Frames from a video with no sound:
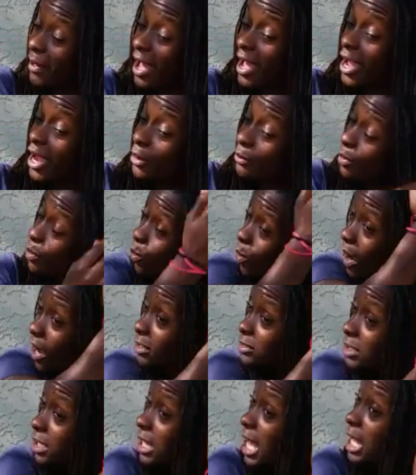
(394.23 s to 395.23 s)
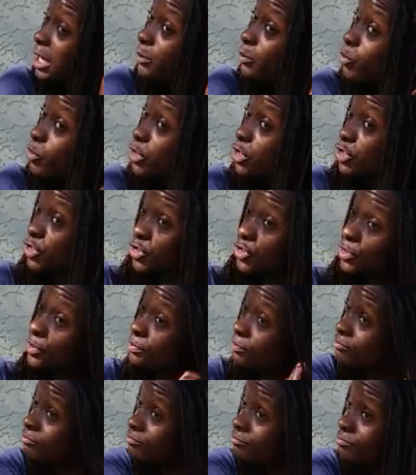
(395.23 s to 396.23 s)
My hair requires a lot of
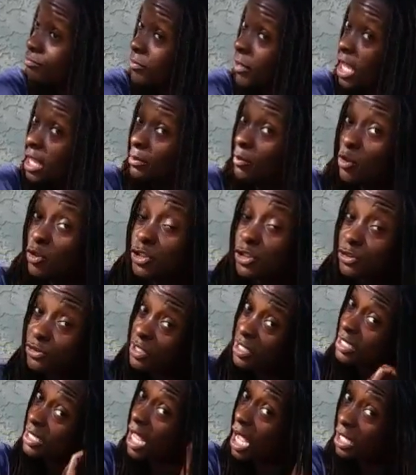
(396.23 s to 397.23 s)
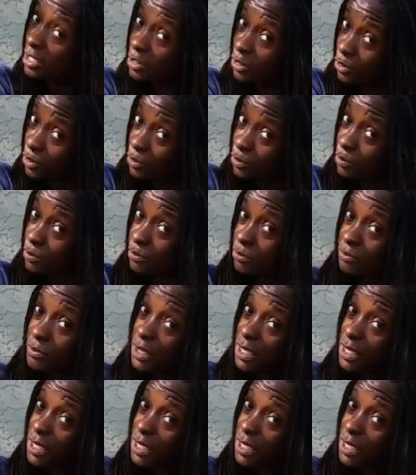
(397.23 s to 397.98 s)
moisture, and most dreadlocks do,